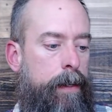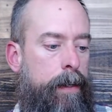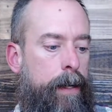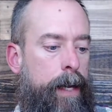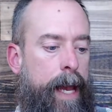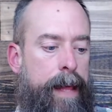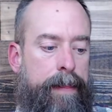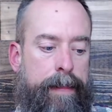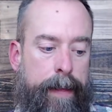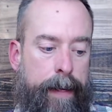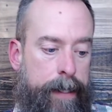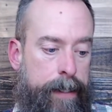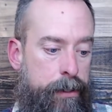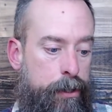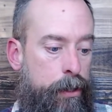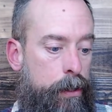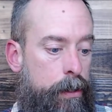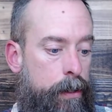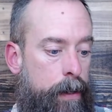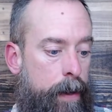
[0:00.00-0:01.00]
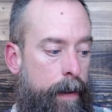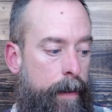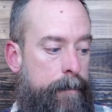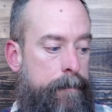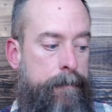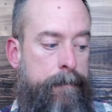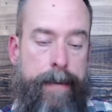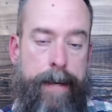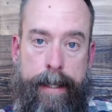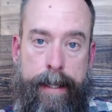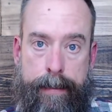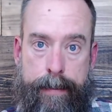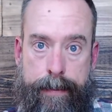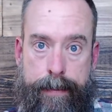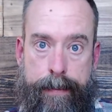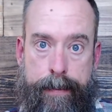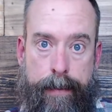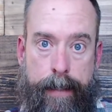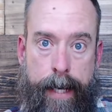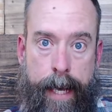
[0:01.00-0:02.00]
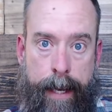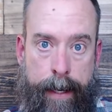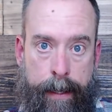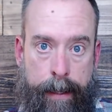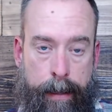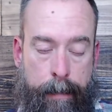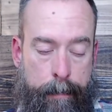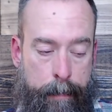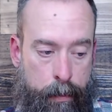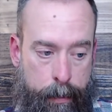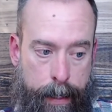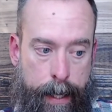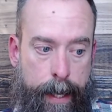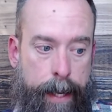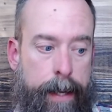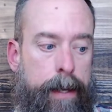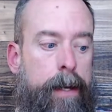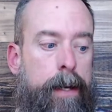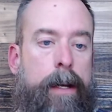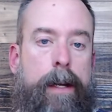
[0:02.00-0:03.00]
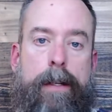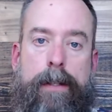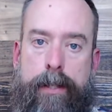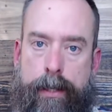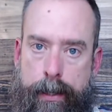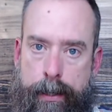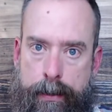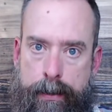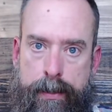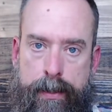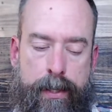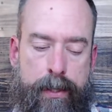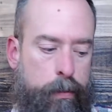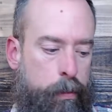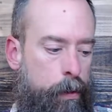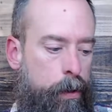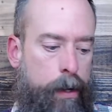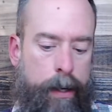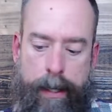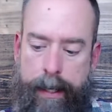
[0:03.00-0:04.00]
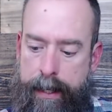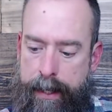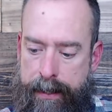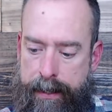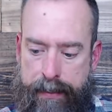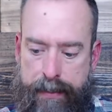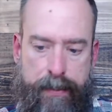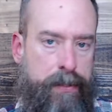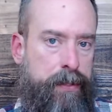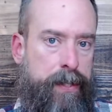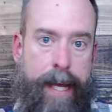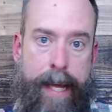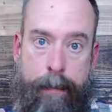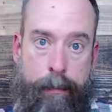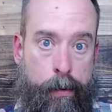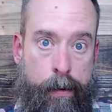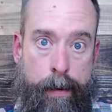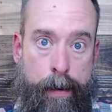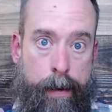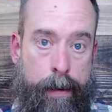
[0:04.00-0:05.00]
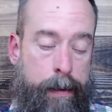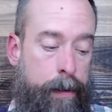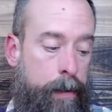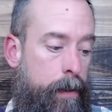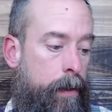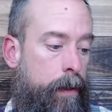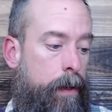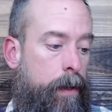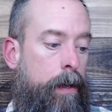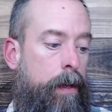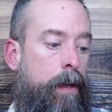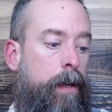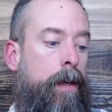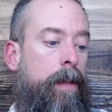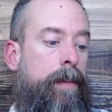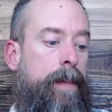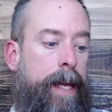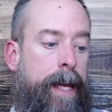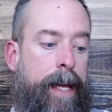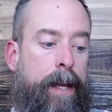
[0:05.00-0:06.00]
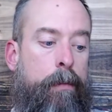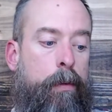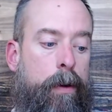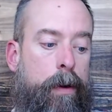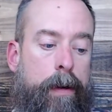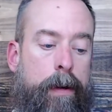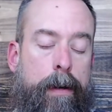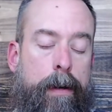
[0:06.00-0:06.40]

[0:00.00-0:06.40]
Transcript: And they took offense at him, okay? To use this word, and this is the same word, they were